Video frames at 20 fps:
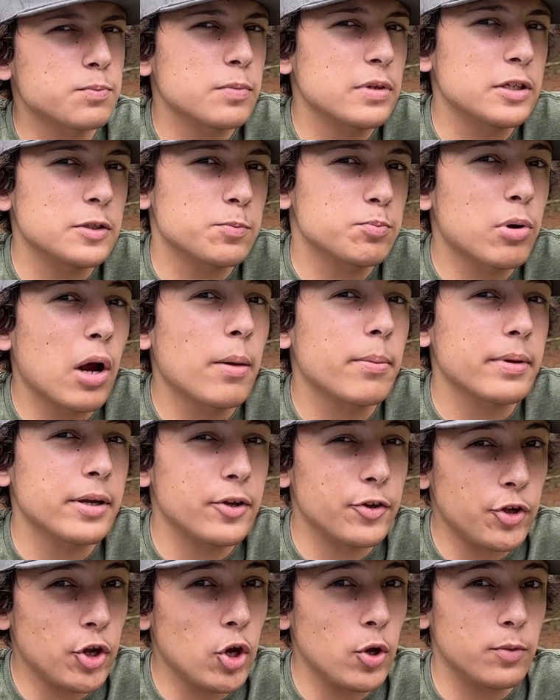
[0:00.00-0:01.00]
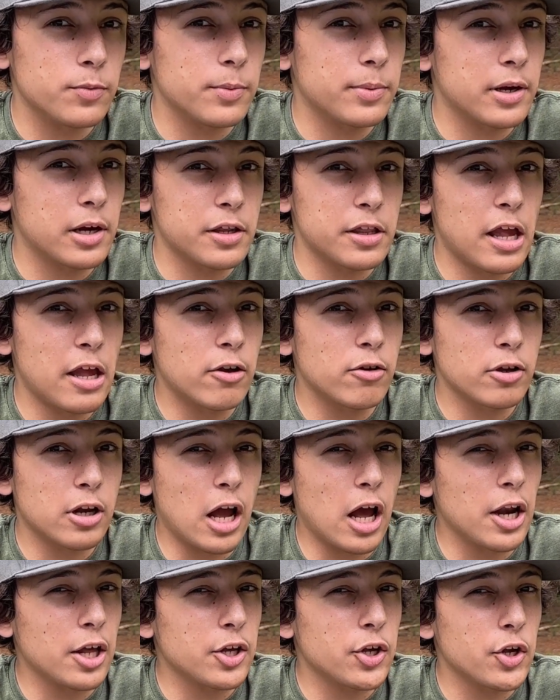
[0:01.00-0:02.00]
is probably doomed, because they don't
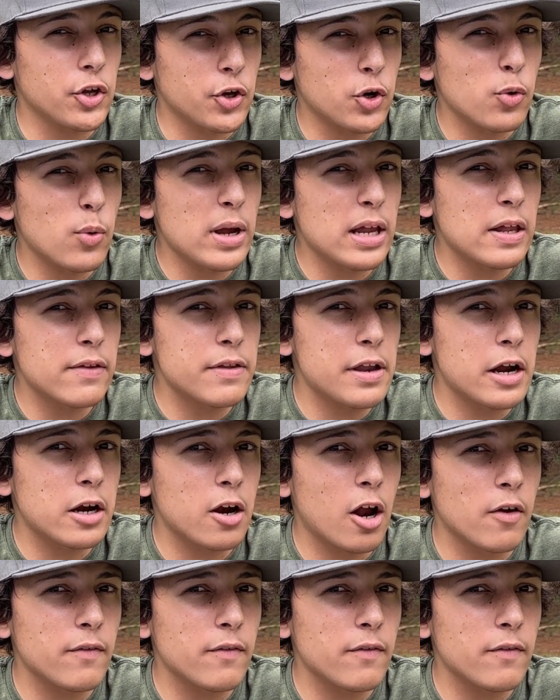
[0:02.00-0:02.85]
got a good queen in there.